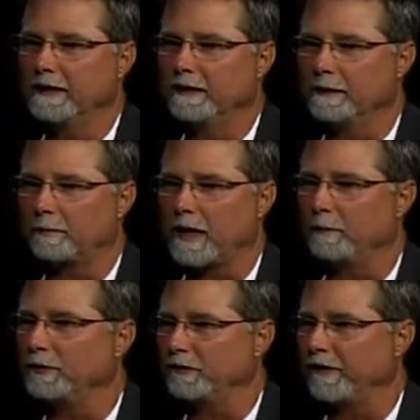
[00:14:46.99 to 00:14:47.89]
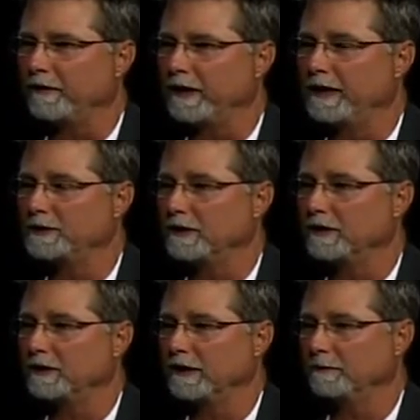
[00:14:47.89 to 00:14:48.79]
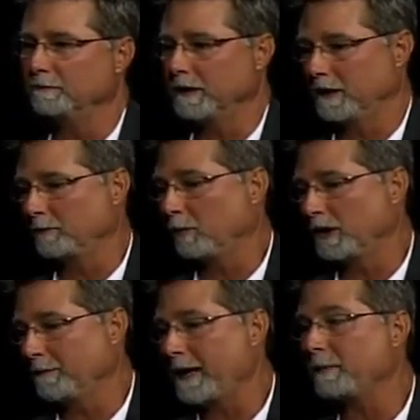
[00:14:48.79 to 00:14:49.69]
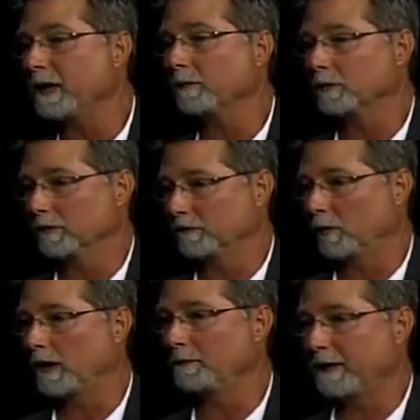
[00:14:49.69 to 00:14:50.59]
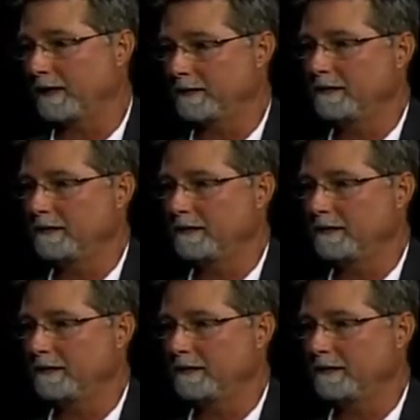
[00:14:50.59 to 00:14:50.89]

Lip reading: a problem with your foundation that, number one, you may be able to avoid by